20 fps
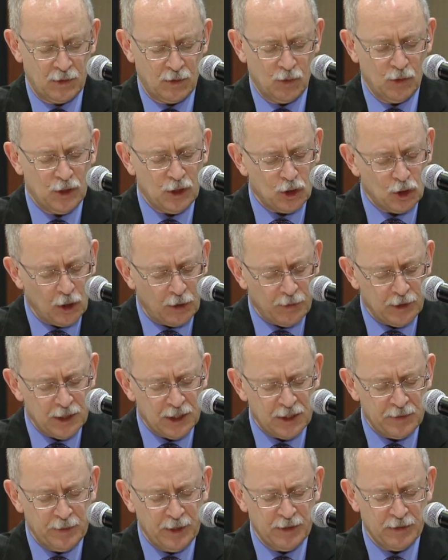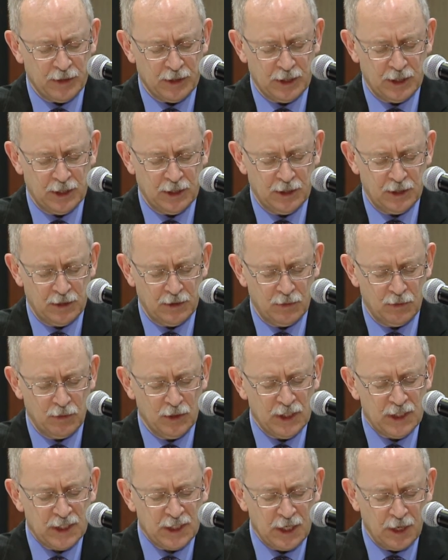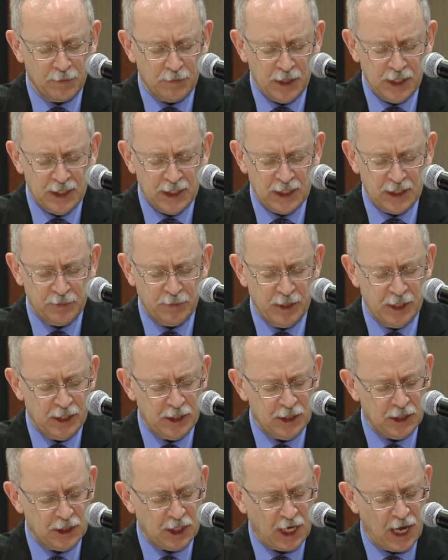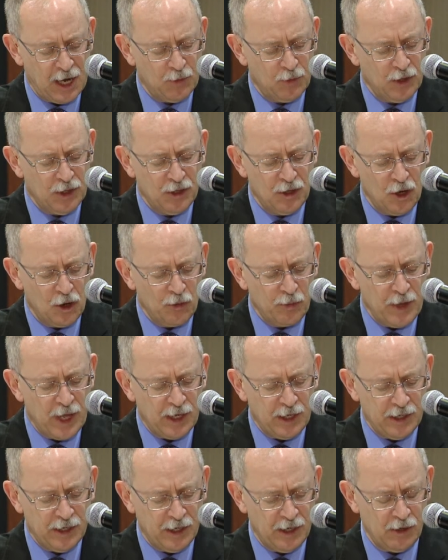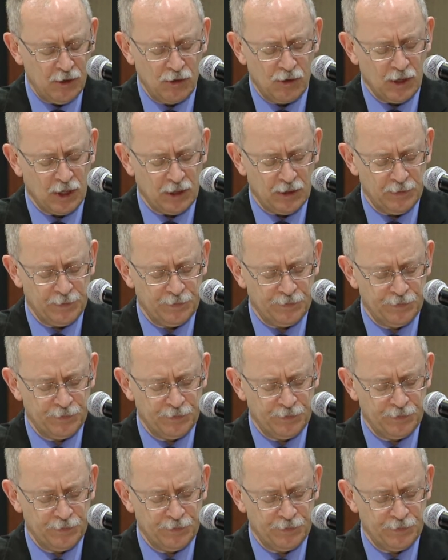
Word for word: with troubled spirits, with stumbling speech, and with no melody at all.